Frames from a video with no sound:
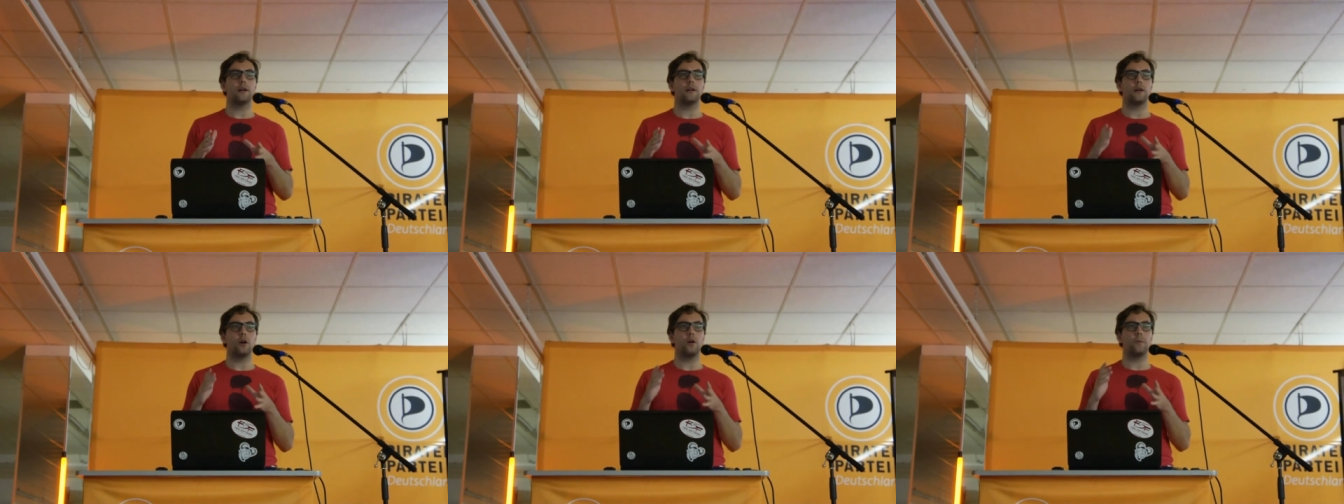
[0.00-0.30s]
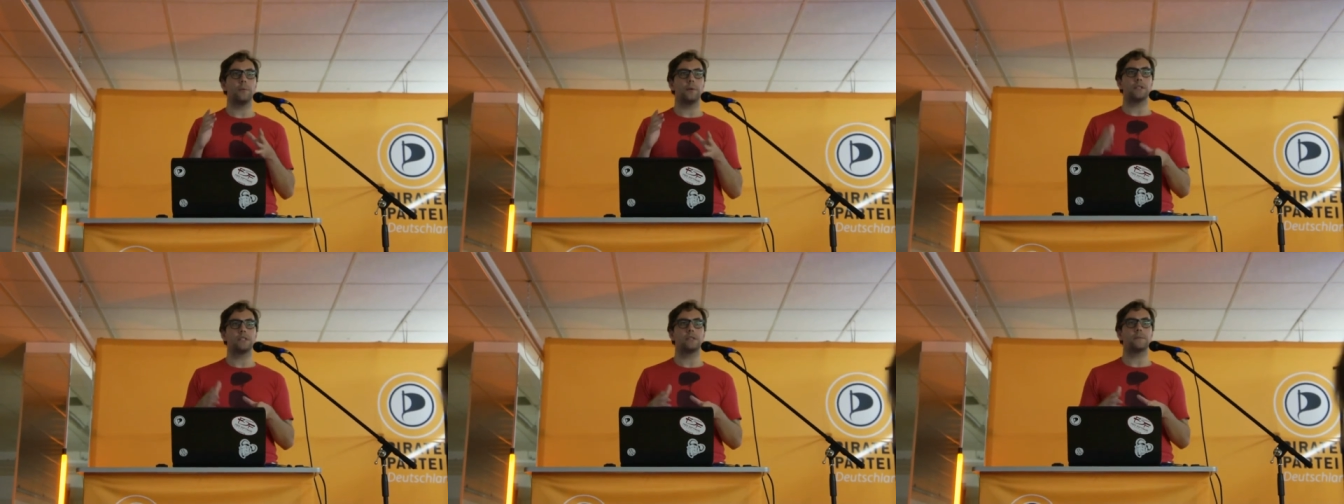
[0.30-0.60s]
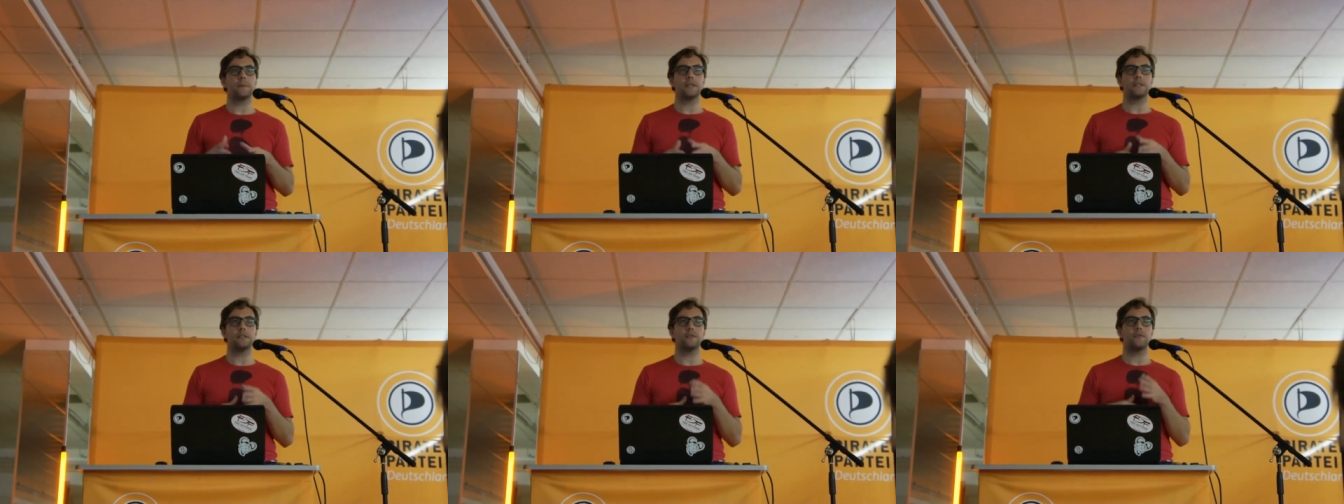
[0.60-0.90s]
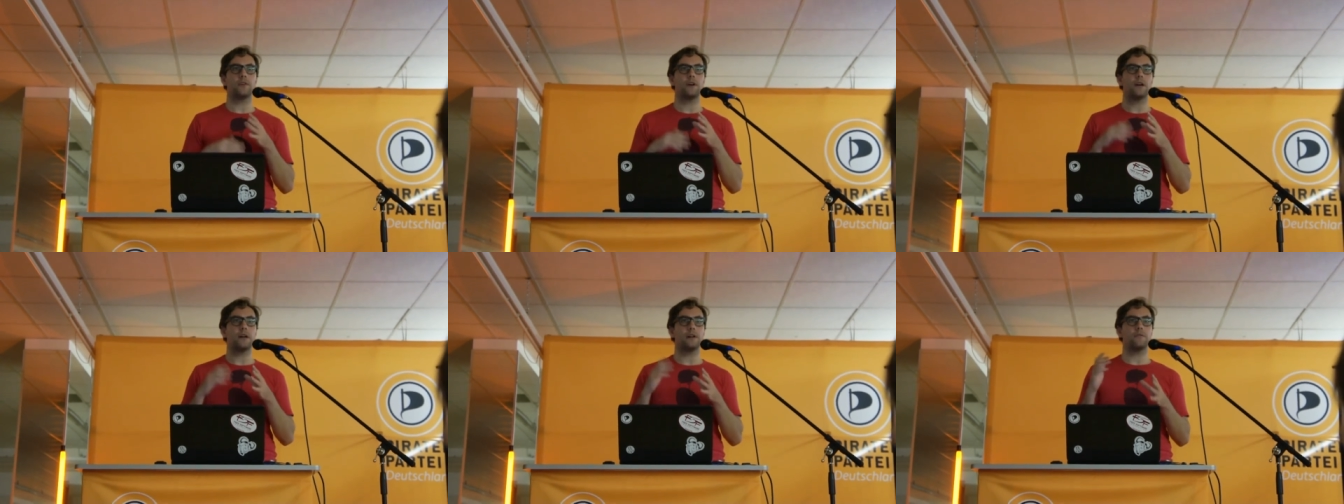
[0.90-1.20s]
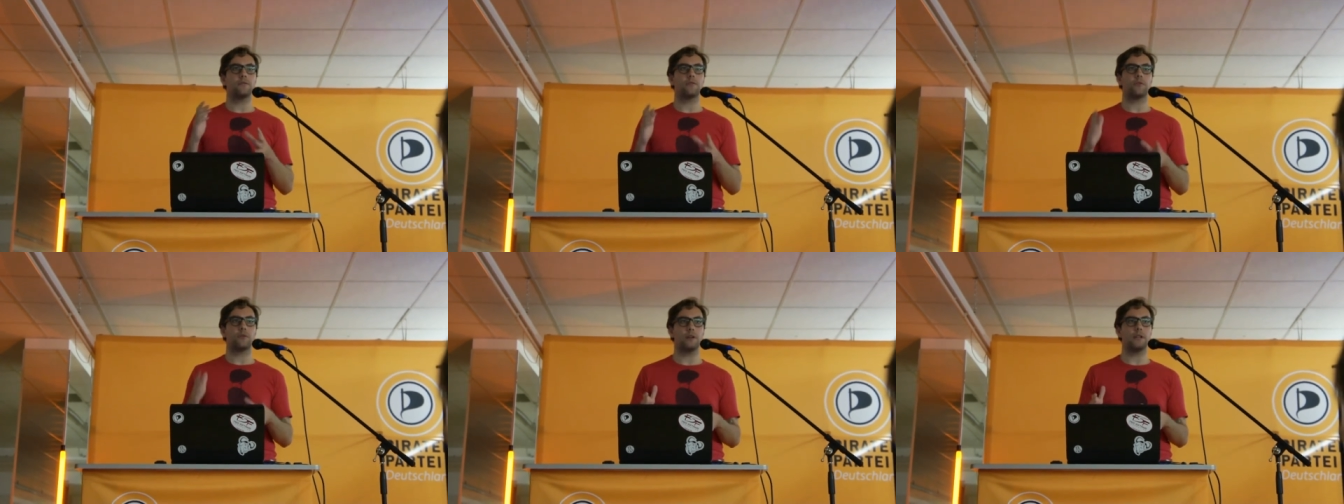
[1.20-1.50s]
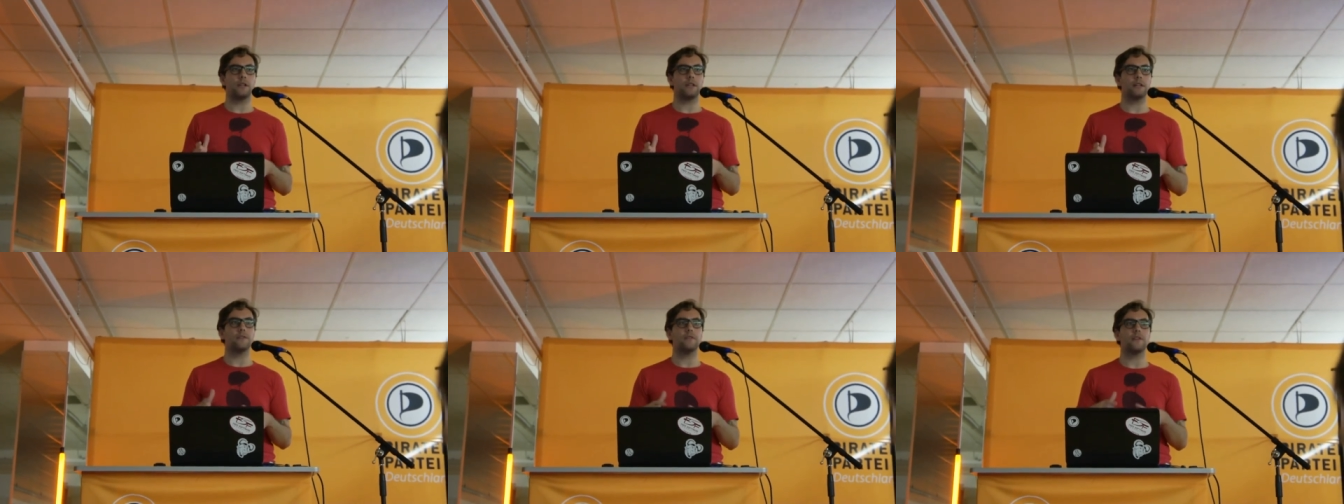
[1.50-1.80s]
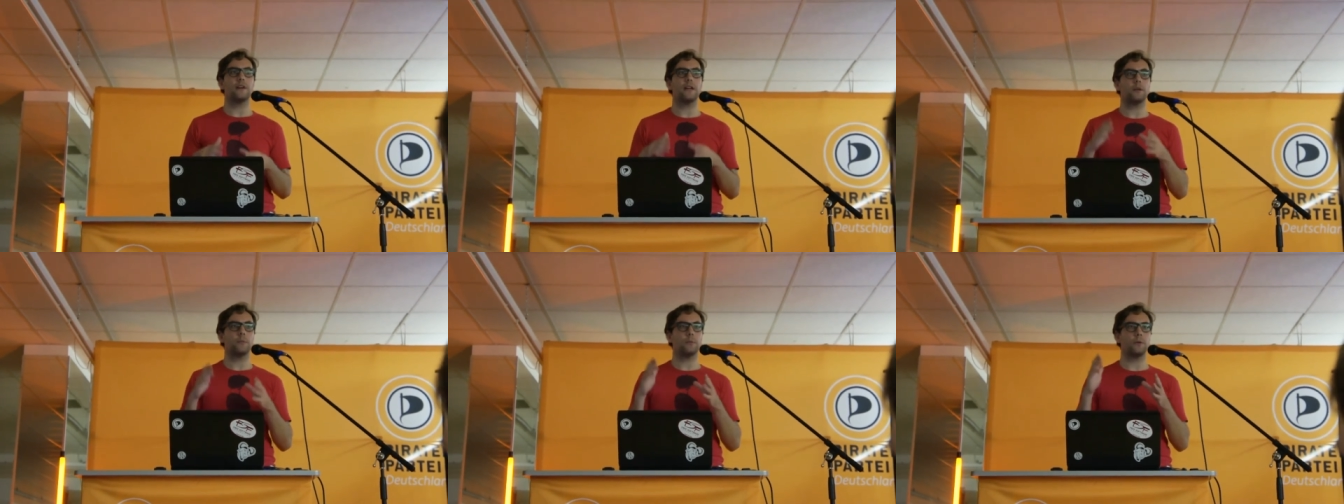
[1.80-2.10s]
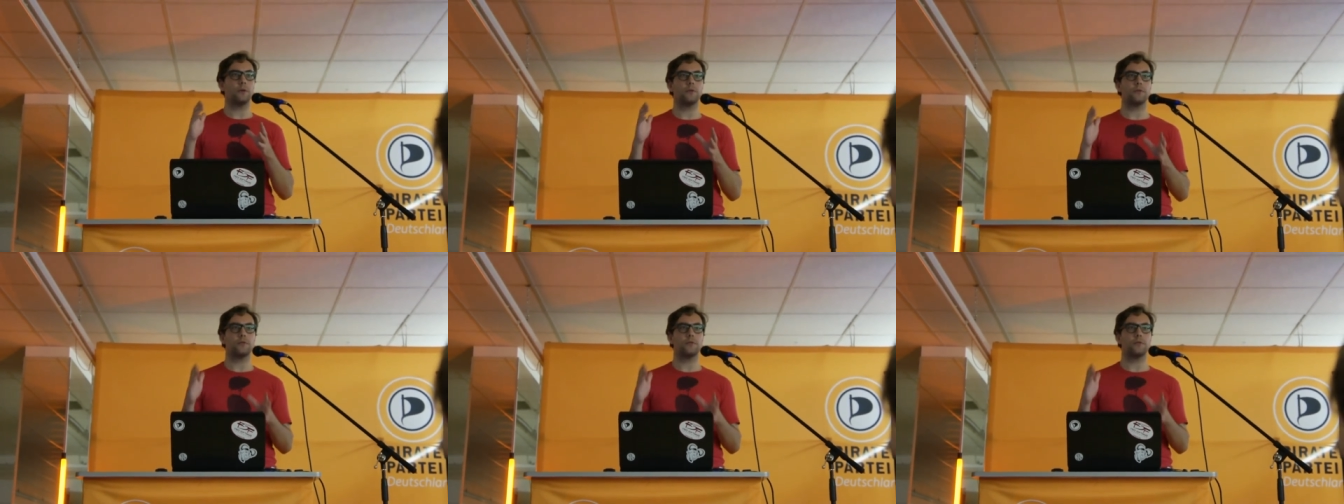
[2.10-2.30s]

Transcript: openly specified, freely available,